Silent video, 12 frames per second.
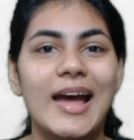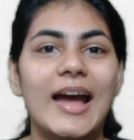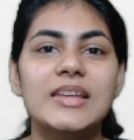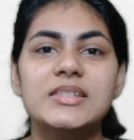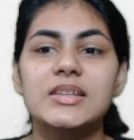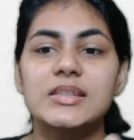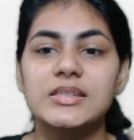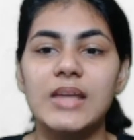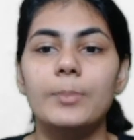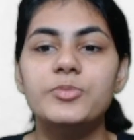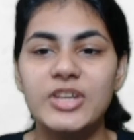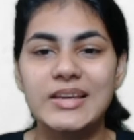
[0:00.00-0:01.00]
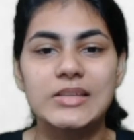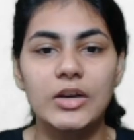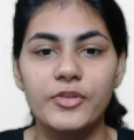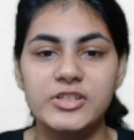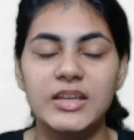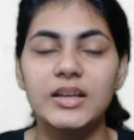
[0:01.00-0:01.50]
as subjects
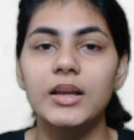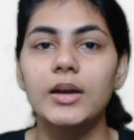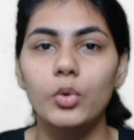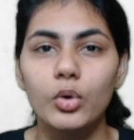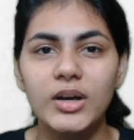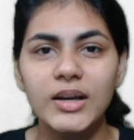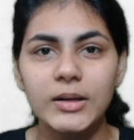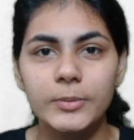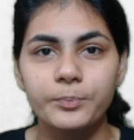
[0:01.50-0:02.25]
of a single ruler,